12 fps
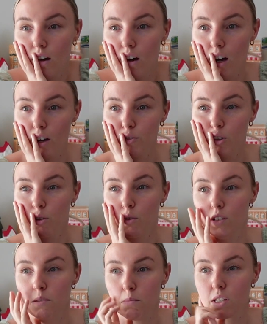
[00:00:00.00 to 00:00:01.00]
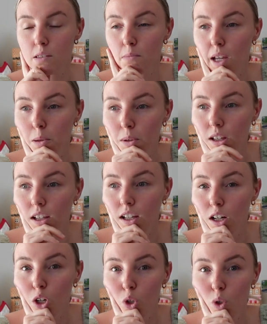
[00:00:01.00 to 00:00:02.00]
after Christmas, maybe
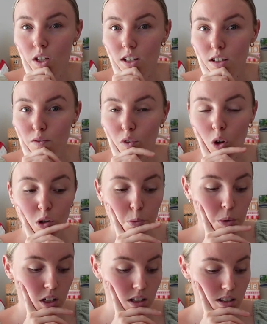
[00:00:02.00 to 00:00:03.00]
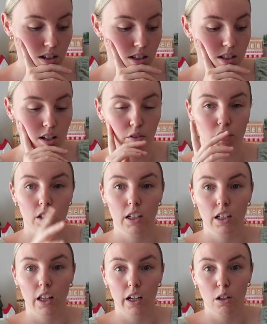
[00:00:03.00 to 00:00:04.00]
in a New Year's vlog, because it's
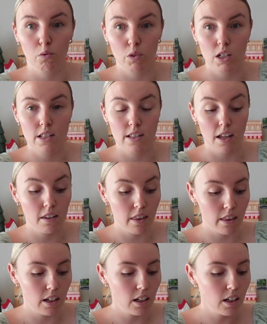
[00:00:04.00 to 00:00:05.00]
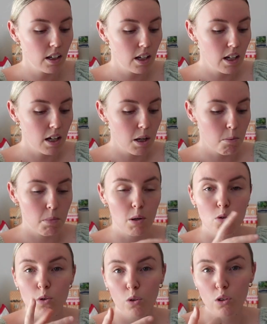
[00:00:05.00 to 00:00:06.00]
definitely like a reset thing. But I
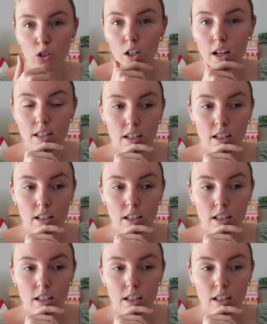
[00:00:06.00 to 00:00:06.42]
was talking to you guys